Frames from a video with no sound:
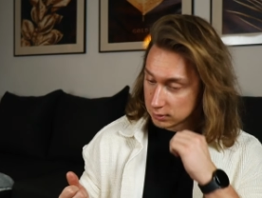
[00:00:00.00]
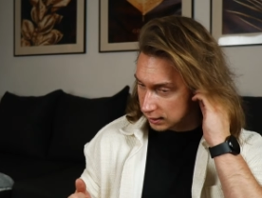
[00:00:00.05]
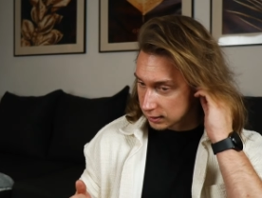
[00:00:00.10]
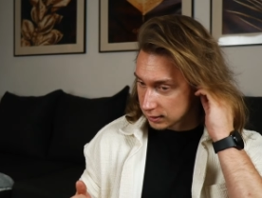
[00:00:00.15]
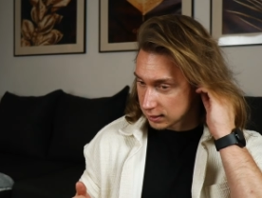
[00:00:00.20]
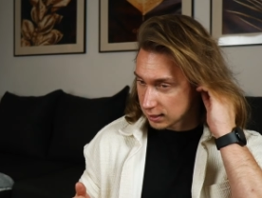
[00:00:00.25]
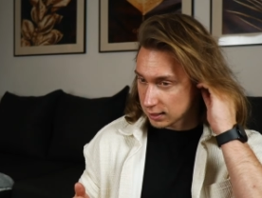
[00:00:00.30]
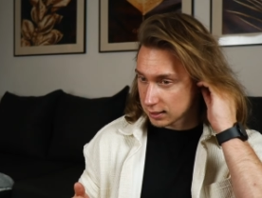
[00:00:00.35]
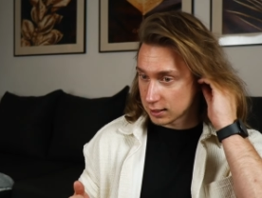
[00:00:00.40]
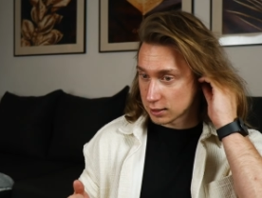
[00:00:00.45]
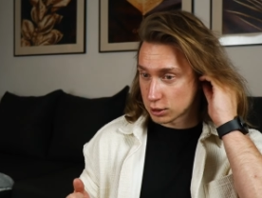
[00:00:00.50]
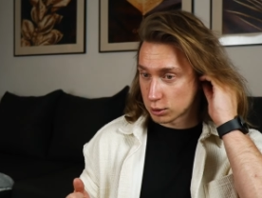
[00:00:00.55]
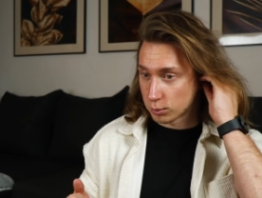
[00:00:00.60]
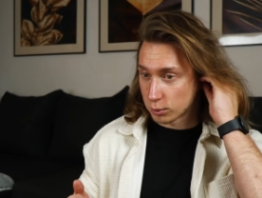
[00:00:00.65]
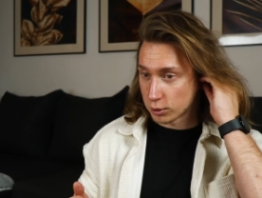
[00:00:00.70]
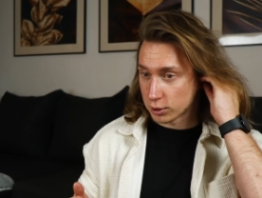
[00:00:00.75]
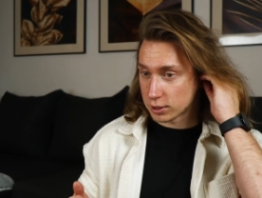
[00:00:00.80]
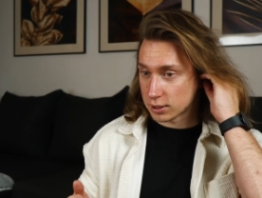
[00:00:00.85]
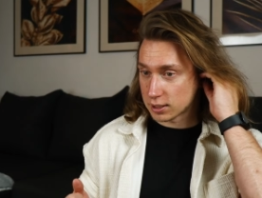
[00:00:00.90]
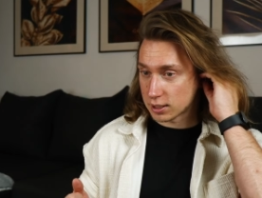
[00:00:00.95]
And yeah, his
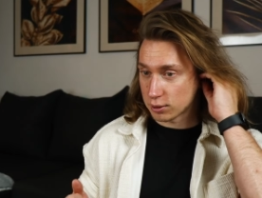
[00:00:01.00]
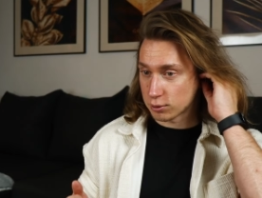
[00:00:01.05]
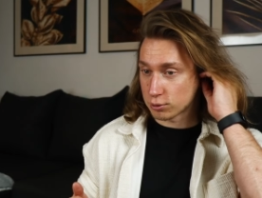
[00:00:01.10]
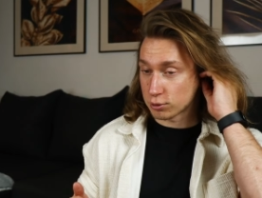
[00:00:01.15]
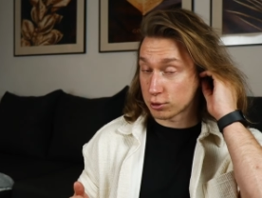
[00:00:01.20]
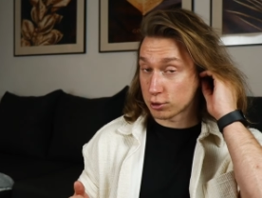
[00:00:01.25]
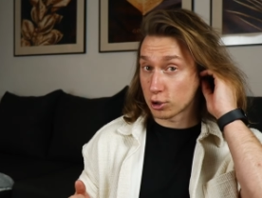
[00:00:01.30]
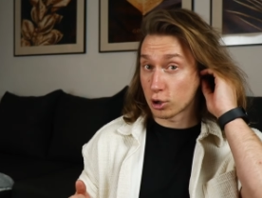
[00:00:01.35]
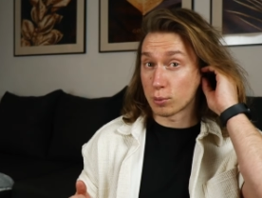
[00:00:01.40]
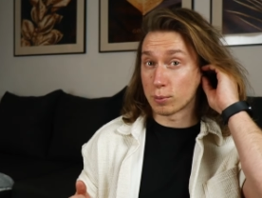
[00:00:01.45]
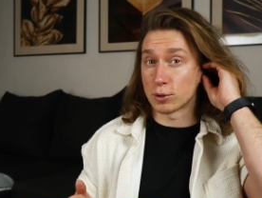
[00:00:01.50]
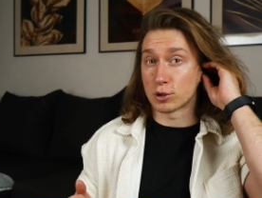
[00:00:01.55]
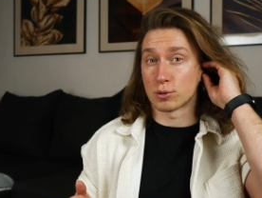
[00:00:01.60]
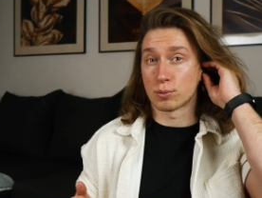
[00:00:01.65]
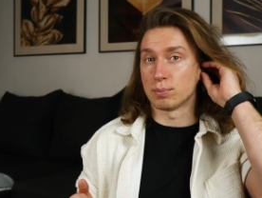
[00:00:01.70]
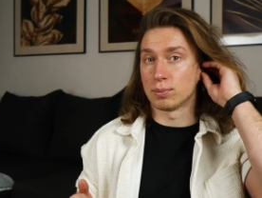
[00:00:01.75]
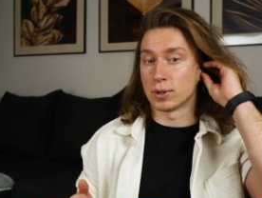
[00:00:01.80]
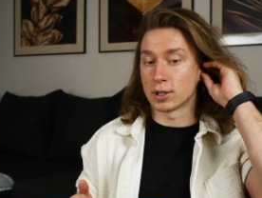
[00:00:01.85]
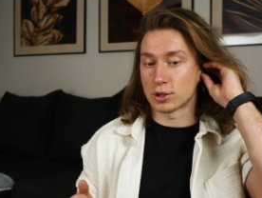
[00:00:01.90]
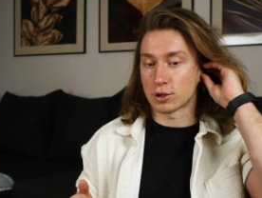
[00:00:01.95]
voice sounds so much
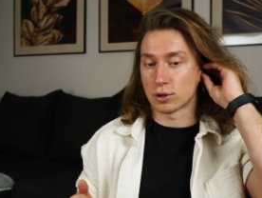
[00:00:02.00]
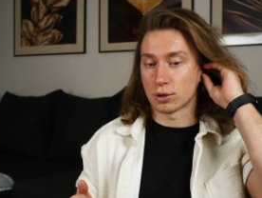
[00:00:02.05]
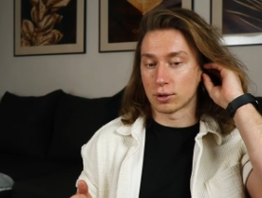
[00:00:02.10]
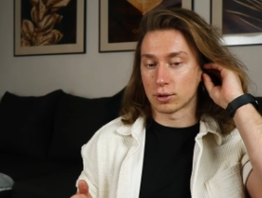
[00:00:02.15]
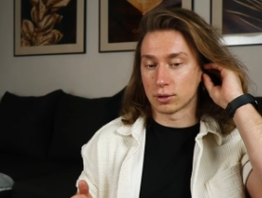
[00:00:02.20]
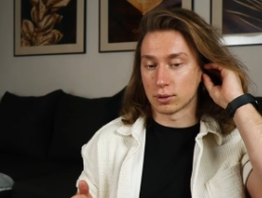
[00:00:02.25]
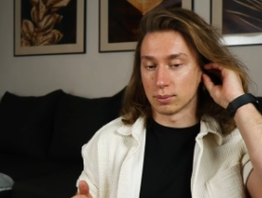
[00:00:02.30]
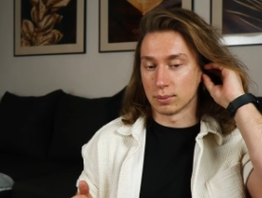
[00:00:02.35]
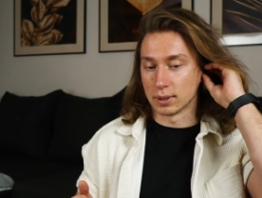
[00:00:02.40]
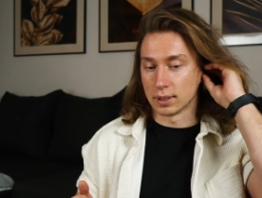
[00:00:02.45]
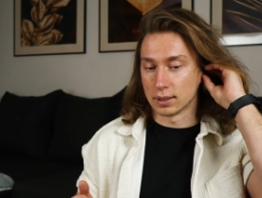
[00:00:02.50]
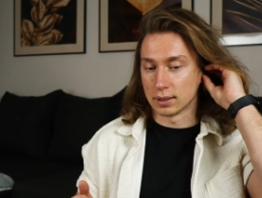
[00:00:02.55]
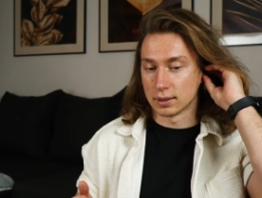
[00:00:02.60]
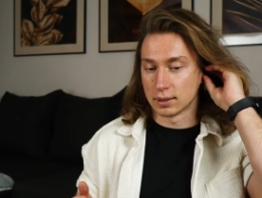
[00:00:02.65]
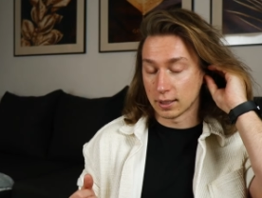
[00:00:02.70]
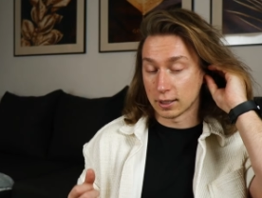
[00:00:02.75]
mature to me,